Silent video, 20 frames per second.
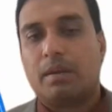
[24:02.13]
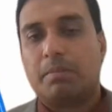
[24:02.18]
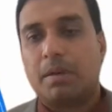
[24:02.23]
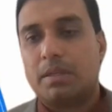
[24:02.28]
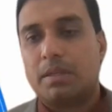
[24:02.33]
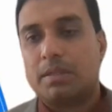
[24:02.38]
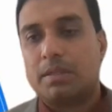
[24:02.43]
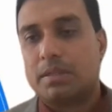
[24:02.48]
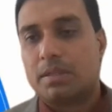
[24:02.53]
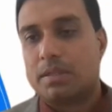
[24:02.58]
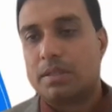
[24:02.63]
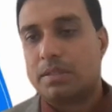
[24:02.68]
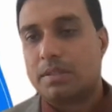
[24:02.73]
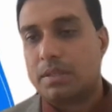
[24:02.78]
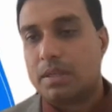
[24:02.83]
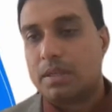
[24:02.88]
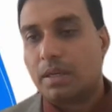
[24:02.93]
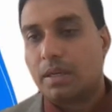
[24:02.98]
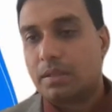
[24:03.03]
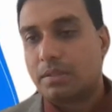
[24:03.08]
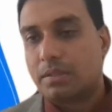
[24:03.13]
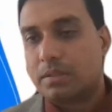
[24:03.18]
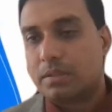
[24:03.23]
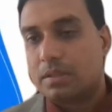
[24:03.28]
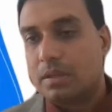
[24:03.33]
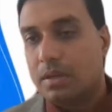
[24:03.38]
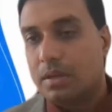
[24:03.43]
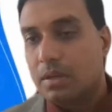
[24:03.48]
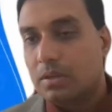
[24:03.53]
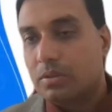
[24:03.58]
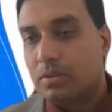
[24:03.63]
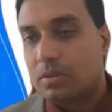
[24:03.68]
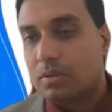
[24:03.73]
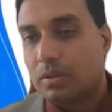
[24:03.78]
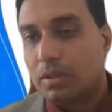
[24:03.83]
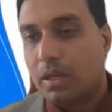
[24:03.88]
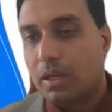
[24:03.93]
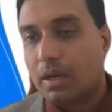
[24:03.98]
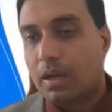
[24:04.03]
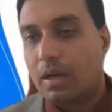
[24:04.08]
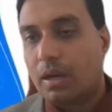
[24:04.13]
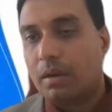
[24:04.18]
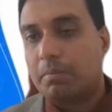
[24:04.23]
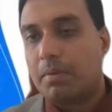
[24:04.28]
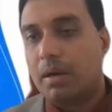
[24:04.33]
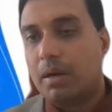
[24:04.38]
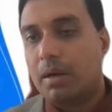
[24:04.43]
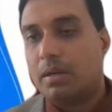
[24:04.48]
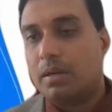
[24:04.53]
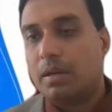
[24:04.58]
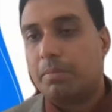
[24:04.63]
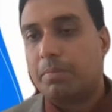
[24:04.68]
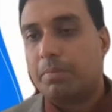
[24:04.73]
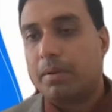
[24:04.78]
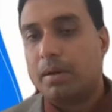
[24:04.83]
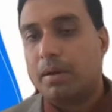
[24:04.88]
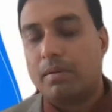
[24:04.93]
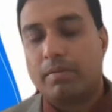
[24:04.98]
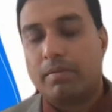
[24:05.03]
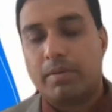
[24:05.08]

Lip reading: and meniscus tears. So there are multiple